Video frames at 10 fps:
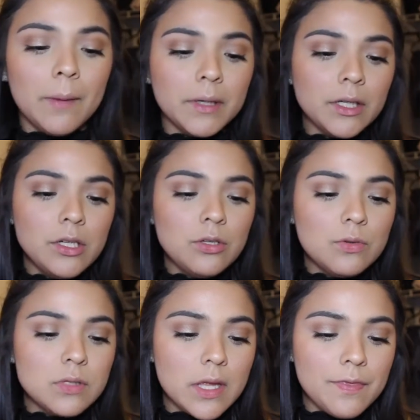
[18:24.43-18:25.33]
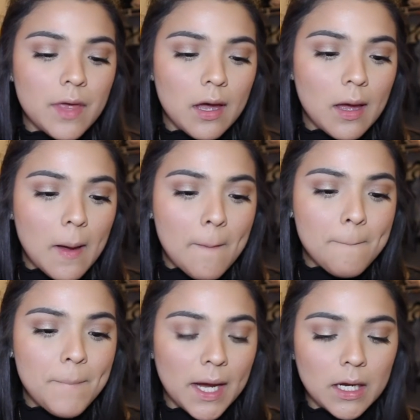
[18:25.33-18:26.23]
I'm gonna use the
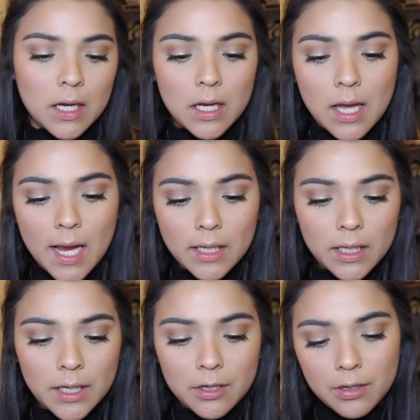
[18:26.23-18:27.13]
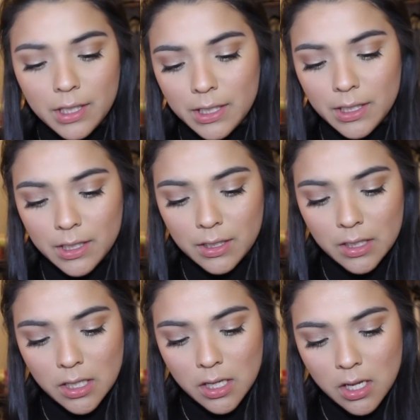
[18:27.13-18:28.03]
Becca highlighter in